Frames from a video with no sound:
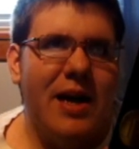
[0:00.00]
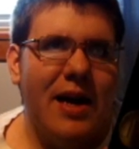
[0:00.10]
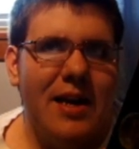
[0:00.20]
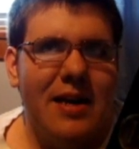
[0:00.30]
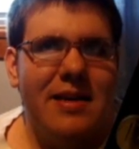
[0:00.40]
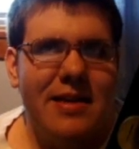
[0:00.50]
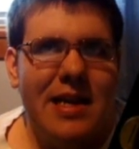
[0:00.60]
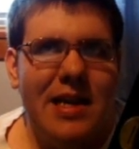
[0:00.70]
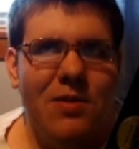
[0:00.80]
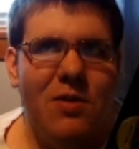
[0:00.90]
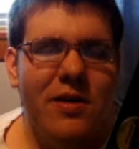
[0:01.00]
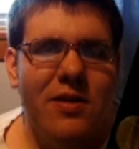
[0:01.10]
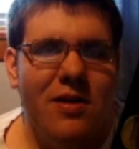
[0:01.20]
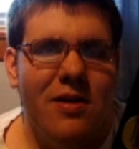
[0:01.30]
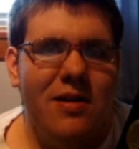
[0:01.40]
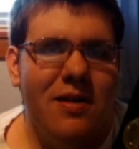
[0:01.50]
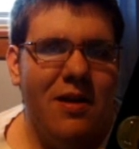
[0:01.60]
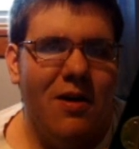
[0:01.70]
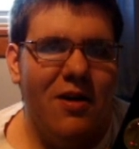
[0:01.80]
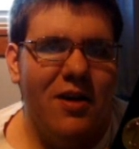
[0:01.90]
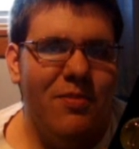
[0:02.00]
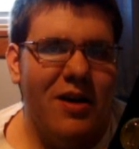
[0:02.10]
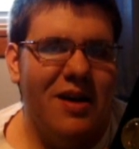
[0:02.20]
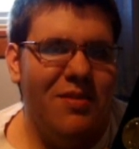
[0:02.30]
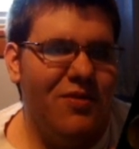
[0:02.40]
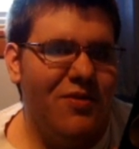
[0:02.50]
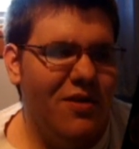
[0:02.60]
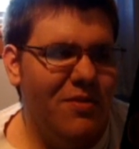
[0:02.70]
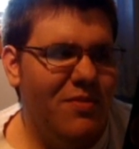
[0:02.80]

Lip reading: I can see where their argument comes from,